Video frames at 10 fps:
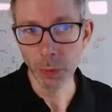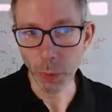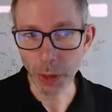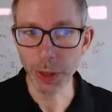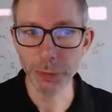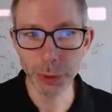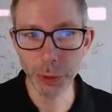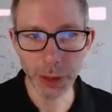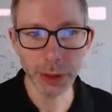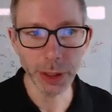One way of
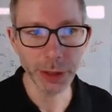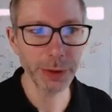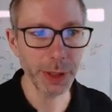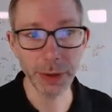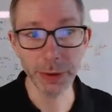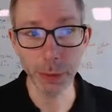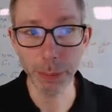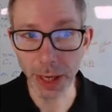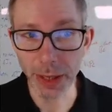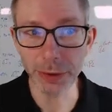doing it is as the
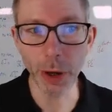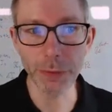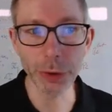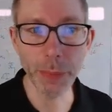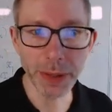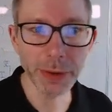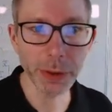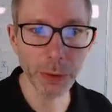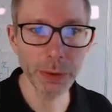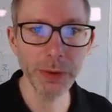price of the domestic
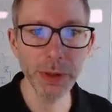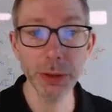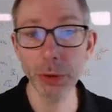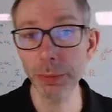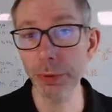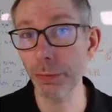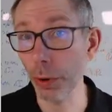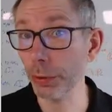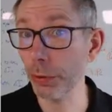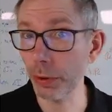currency in terms of
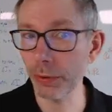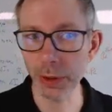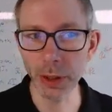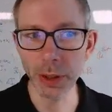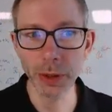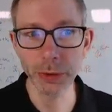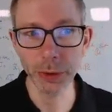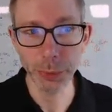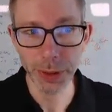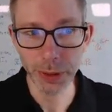foreign currency. So
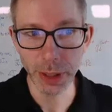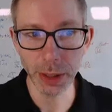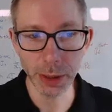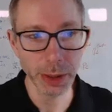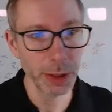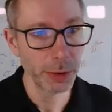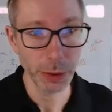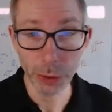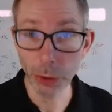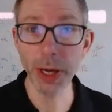if we take the
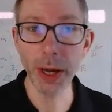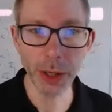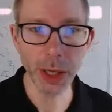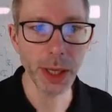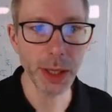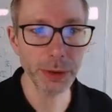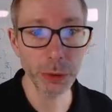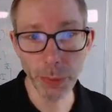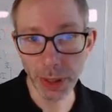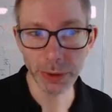euro area as the
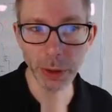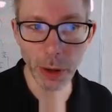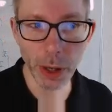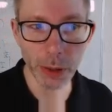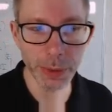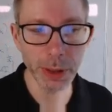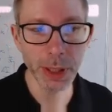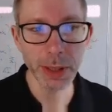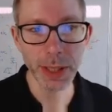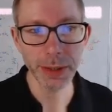domestic economy,
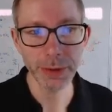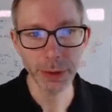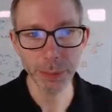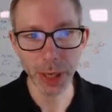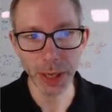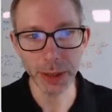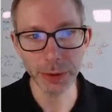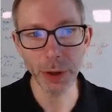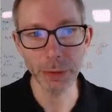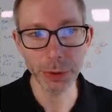then it's the
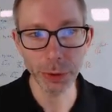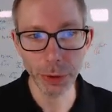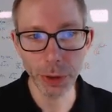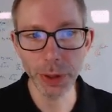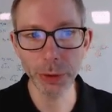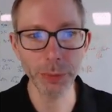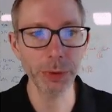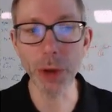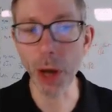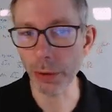price of a euro in terms
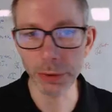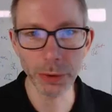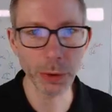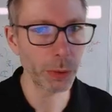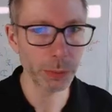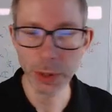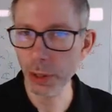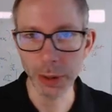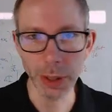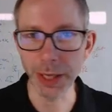of dollars. So
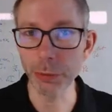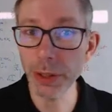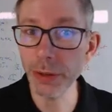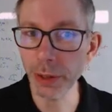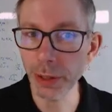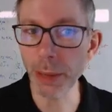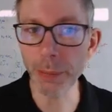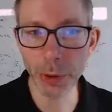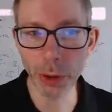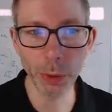like a recent
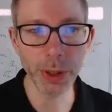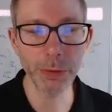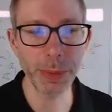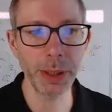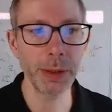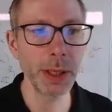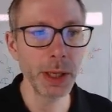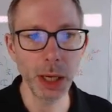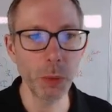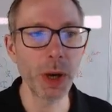number would have been
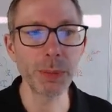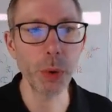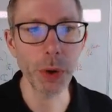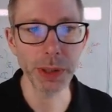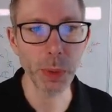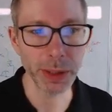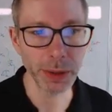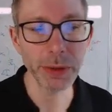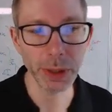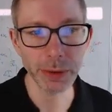a
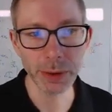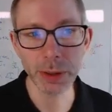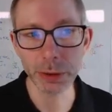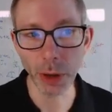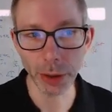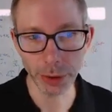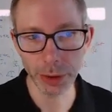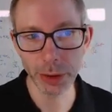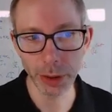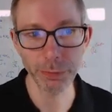$1.16
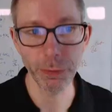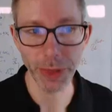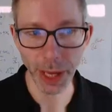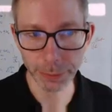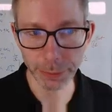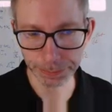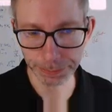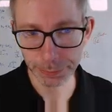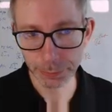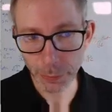for that.
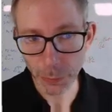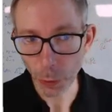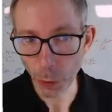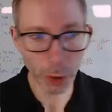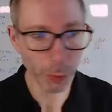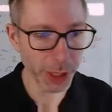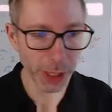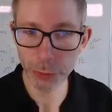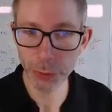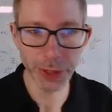Or we
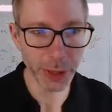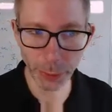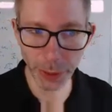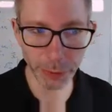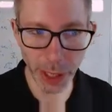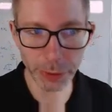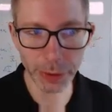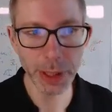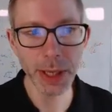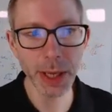can do it the other way around
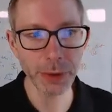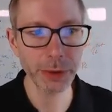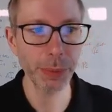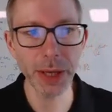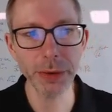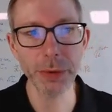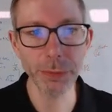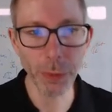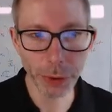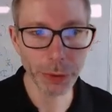as the price of the
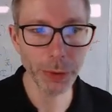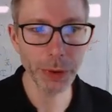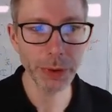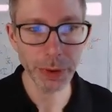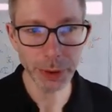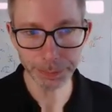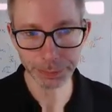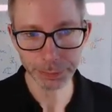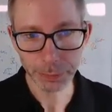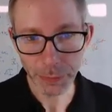foreign currency
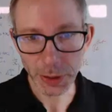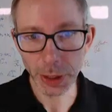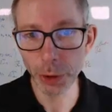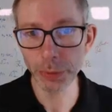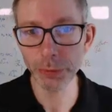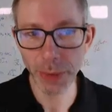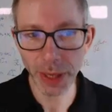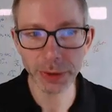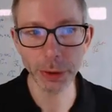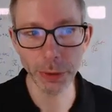in terms of
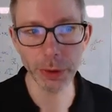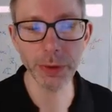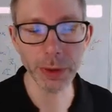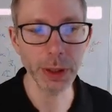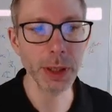domestic currency.